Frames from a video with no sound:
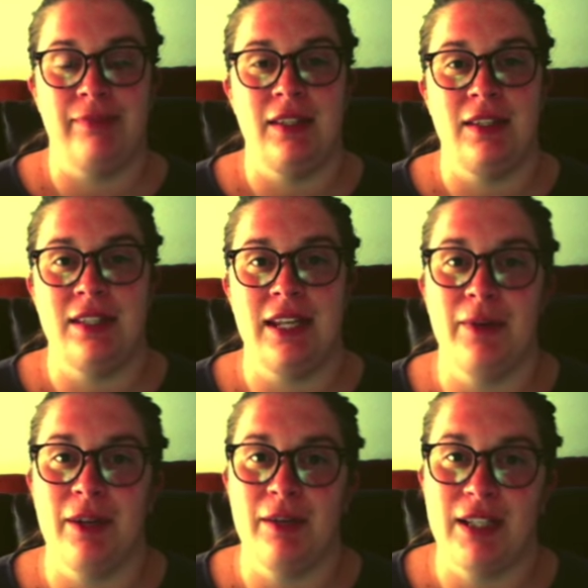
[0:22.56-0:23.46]
Today,
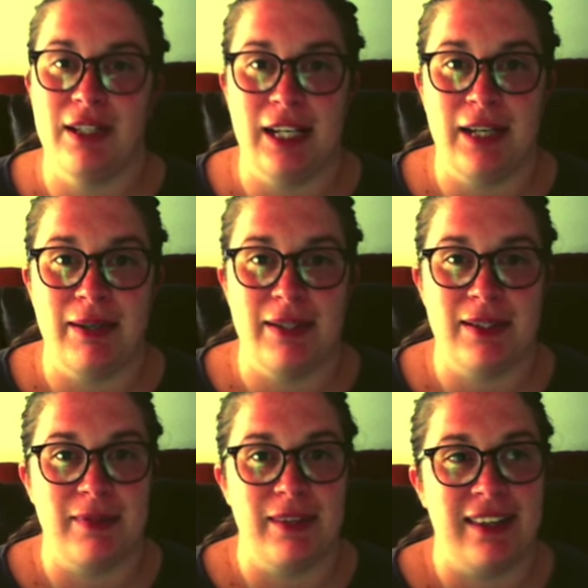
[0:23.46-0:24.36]
we're going to be talking about
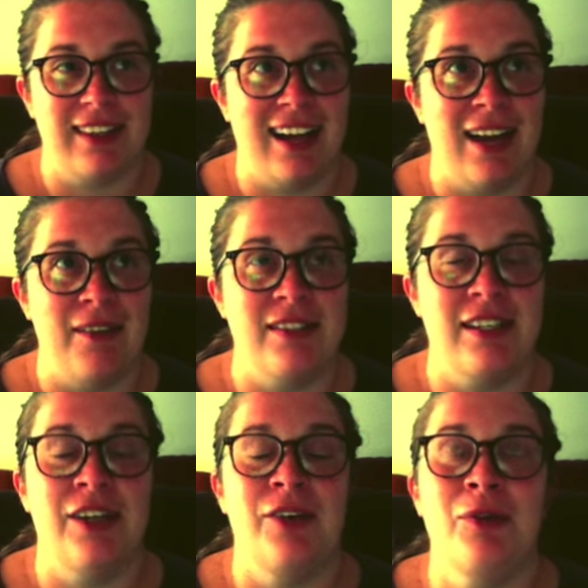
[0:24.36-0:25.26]
something that I was
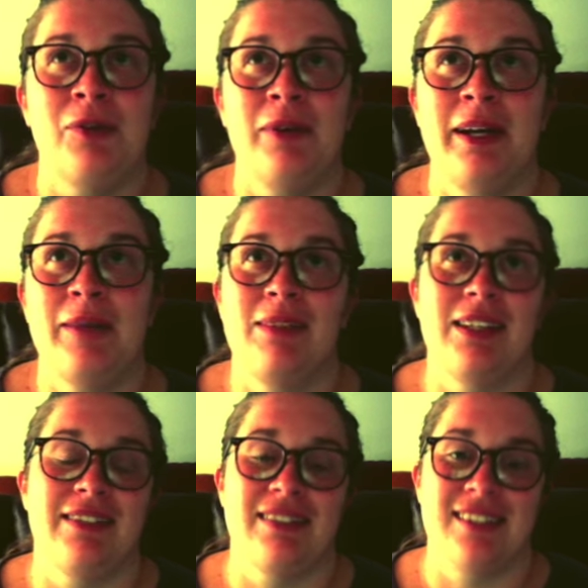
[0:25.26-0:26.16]

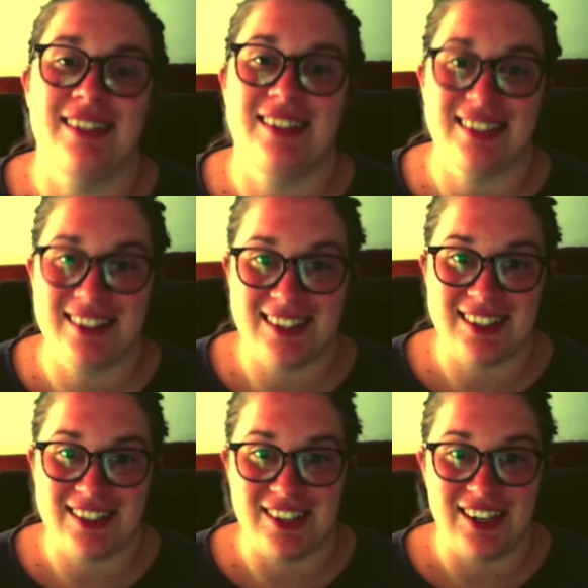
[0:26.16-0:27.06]
incredibly resistant to
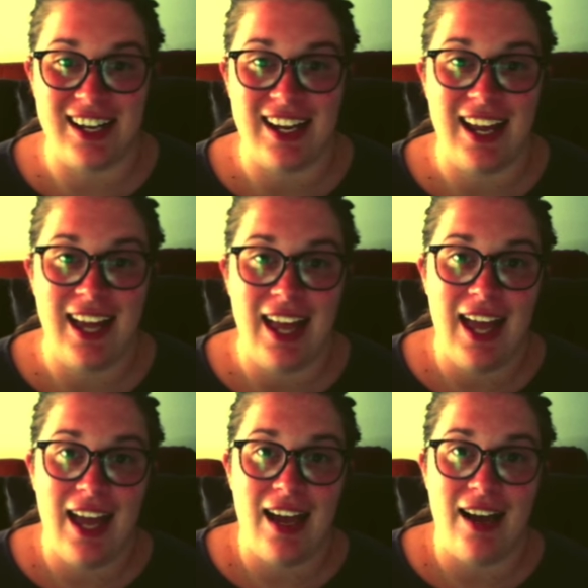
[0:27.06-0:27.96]
starting.
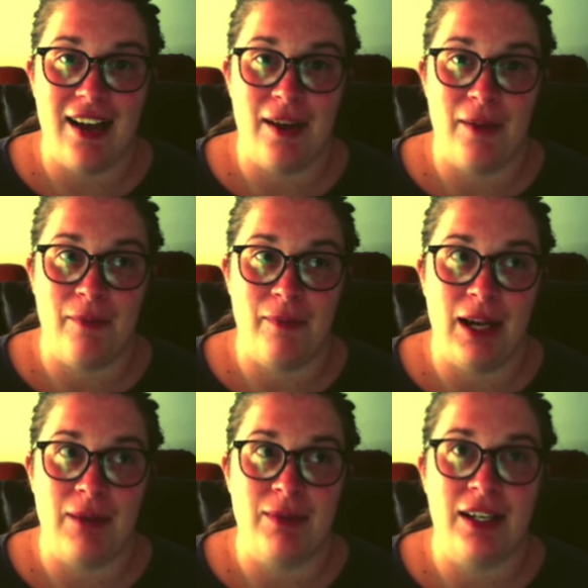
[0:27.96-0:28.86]
I'm
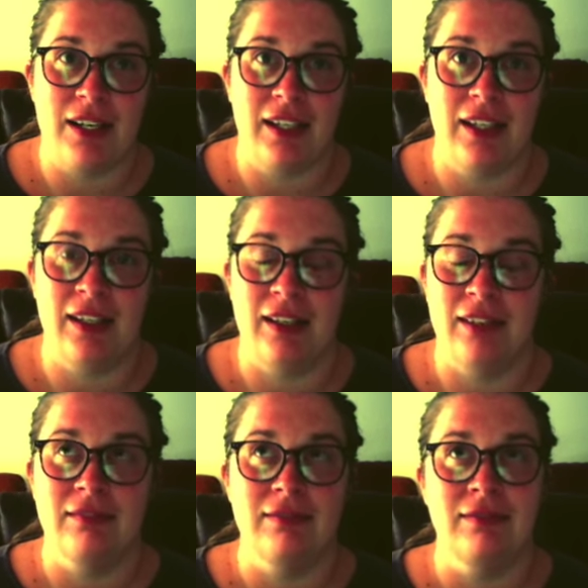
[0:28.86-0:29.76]

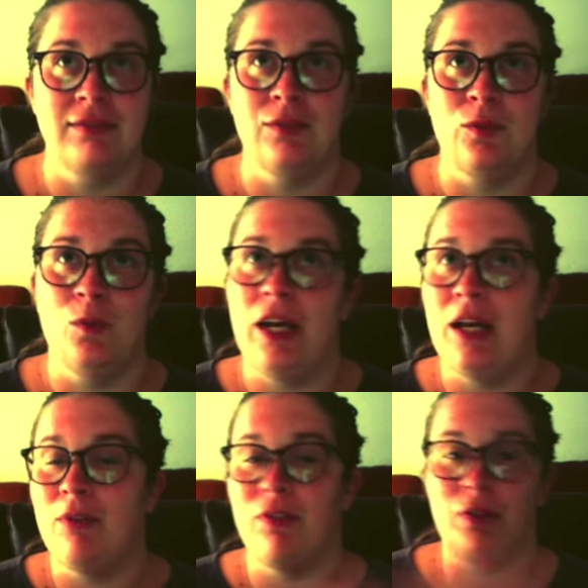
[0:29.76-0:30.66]
talking
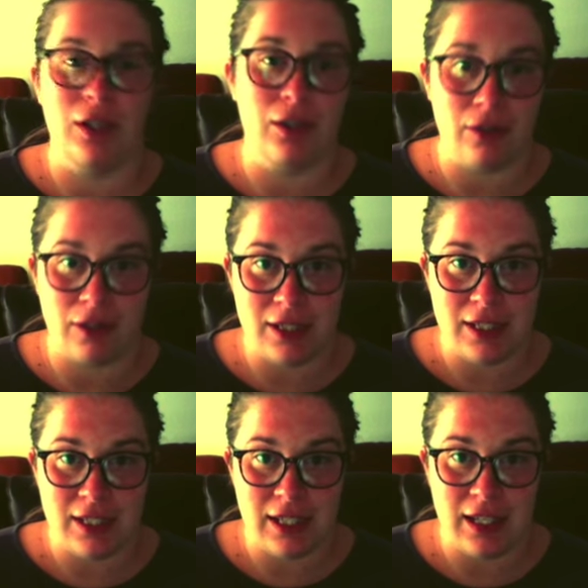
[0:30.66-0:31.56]
way before
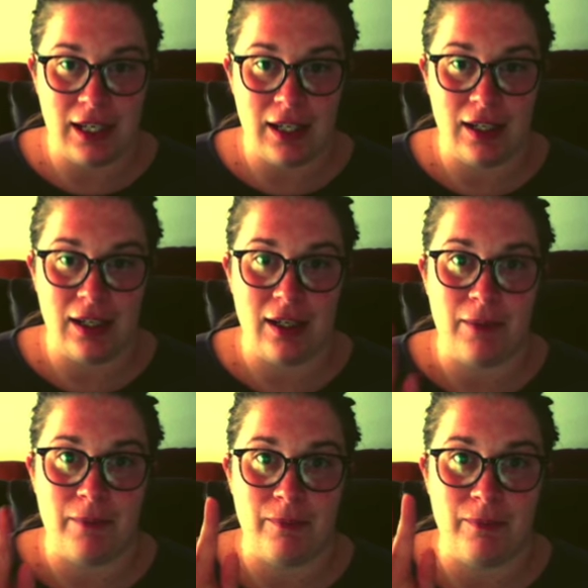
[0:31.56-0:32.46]
quarantine,
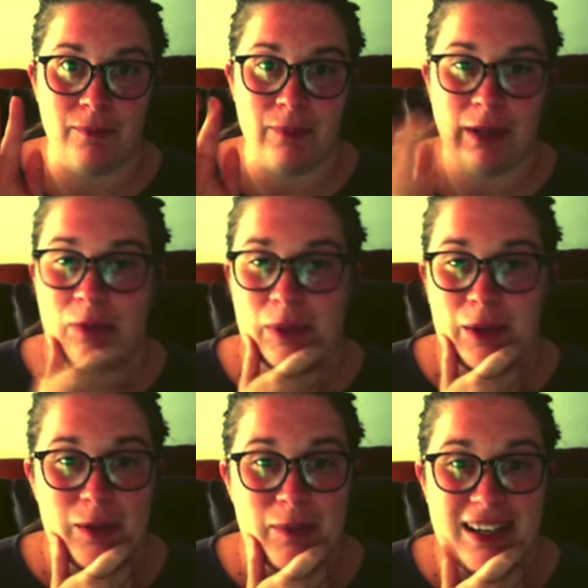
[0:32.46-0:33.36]
probably
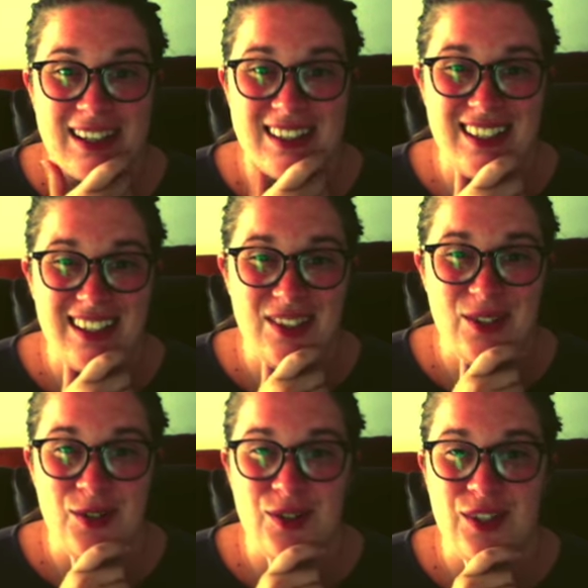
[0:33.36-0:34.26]
going back to like
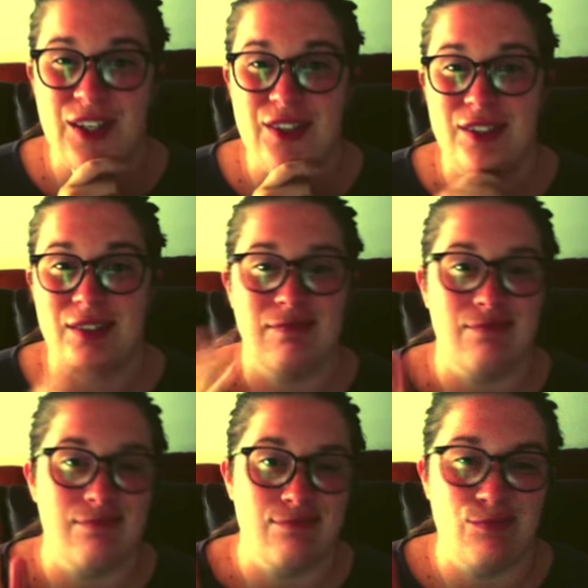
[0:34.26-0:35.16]

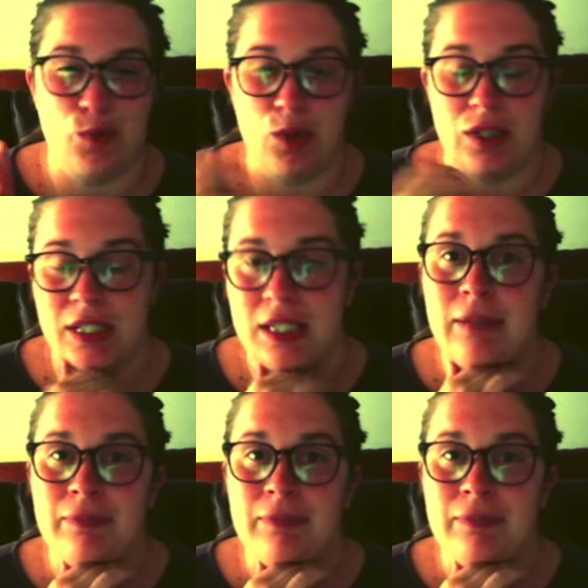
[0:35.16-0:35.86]
2014.